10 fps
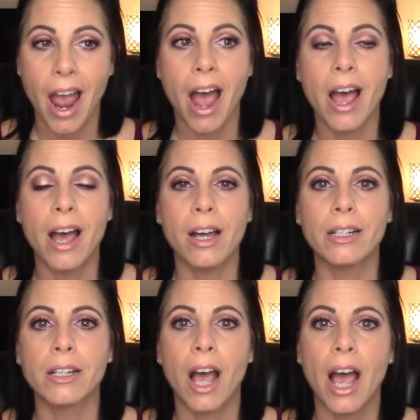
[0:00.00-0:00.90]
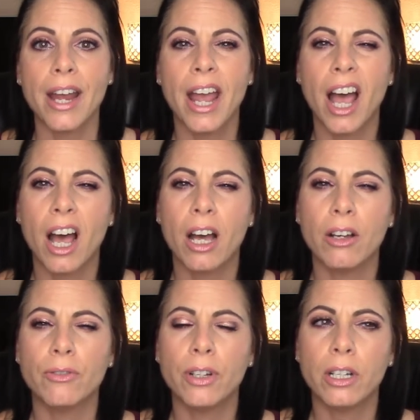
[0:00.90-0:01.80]
And I
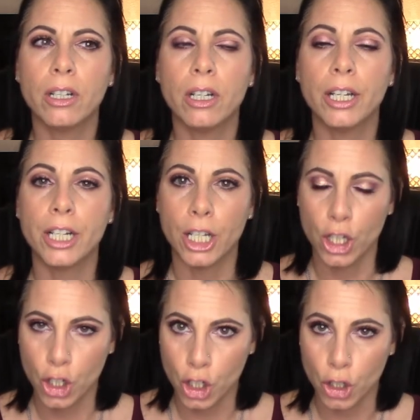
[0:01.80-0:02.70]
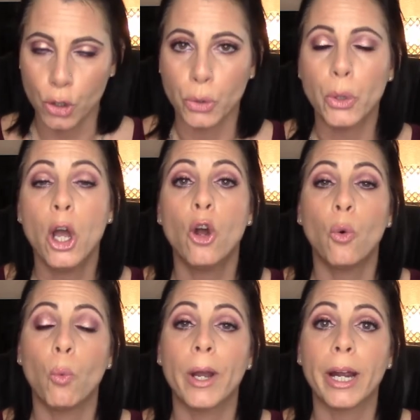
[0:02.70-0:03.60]
have an issue
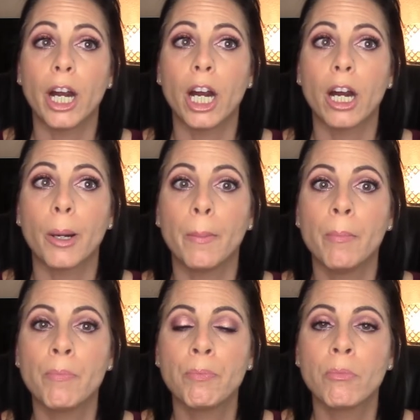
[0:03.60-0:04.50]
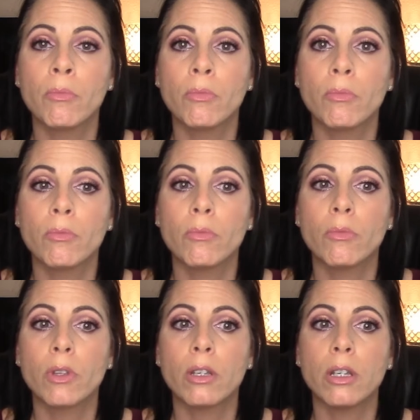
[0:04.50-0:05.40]
where
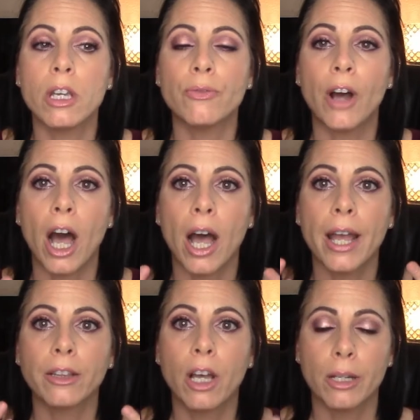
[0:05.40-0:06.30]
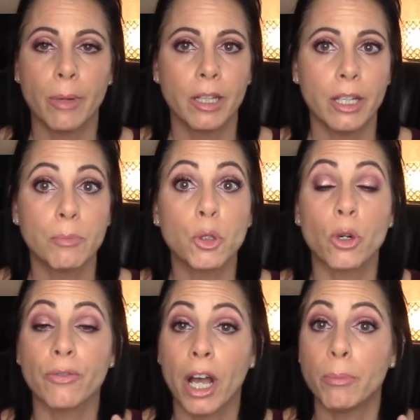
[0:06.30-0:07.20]
if I line my lips
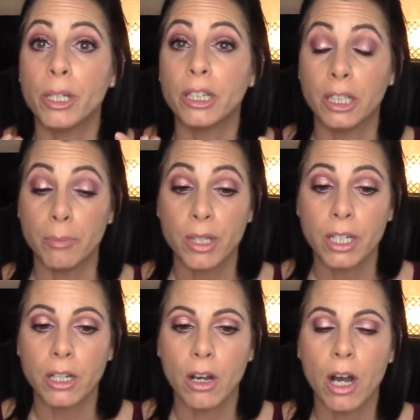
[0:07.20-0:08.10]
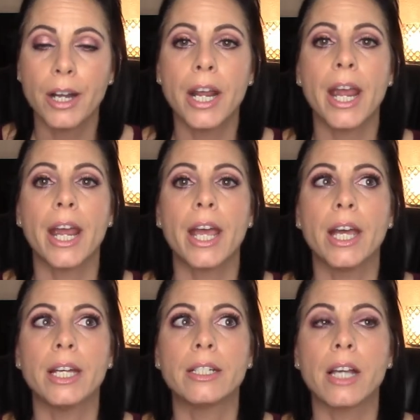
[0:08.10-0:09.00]
or if I put lipstick on
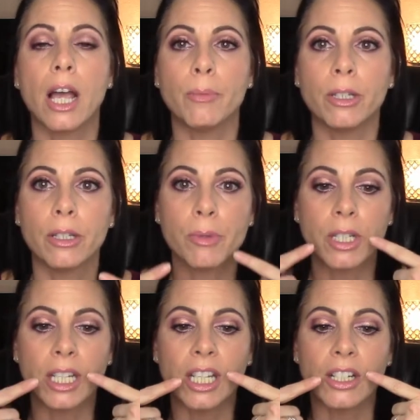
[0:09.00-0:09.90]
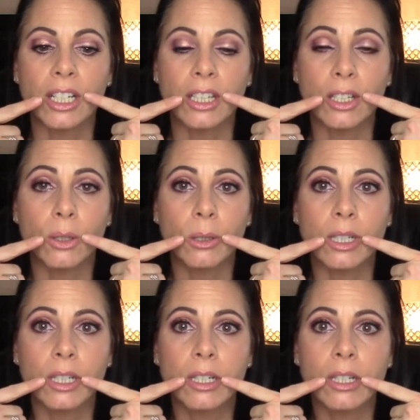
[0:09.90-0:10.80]
and I put lipstick here in the
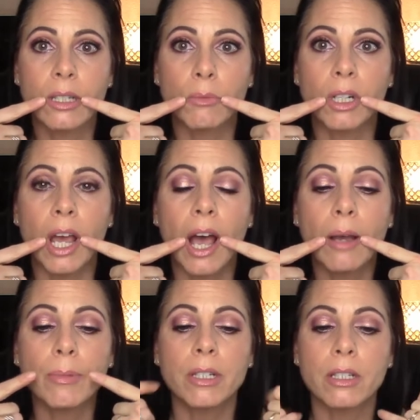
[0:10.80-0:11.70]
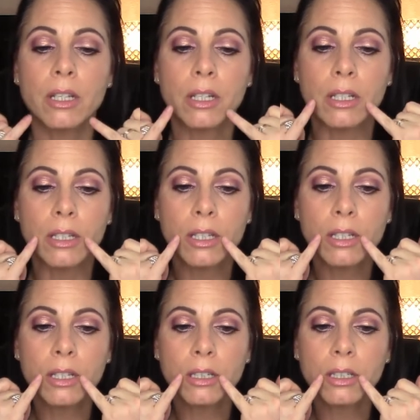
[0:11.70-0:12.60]
corners, what happens is
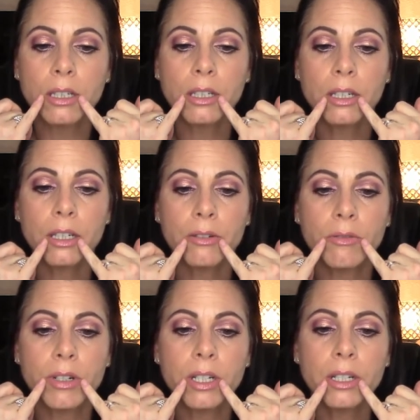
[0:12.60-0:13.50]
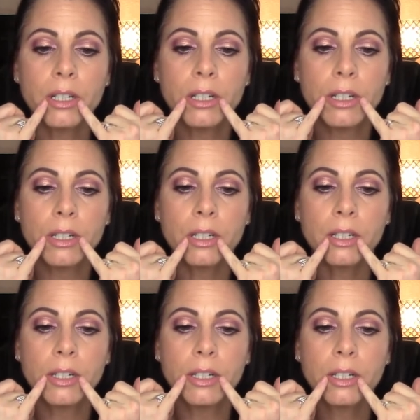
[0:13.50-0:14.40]
this little area right here,